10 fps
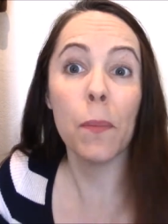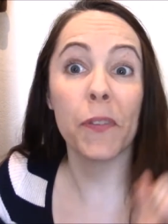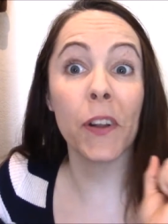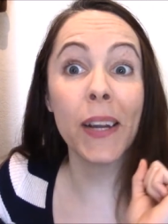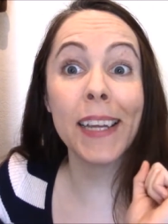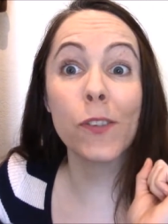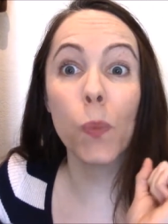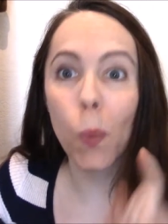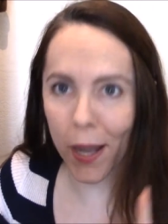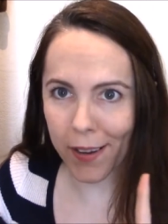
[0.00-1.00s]
But there
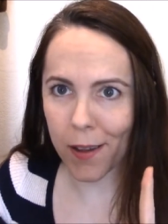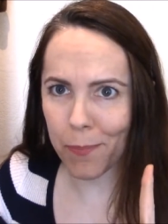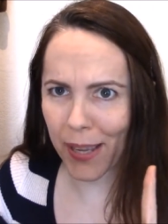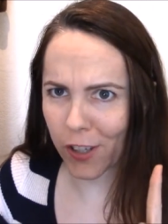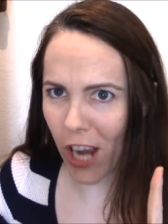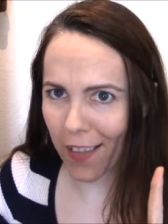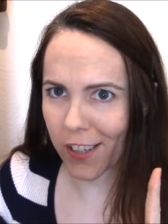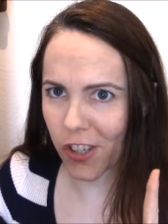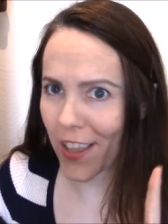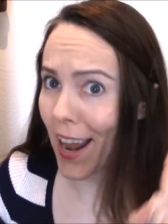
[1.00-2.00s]
is one big
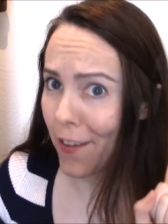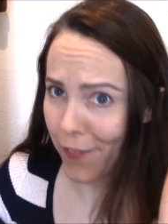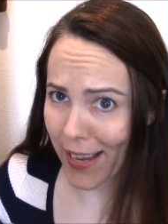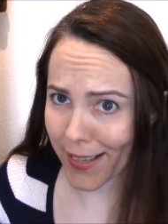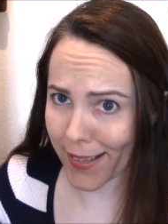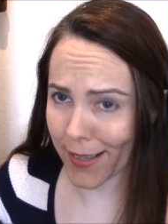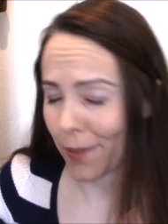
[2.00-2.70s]
challenge that I face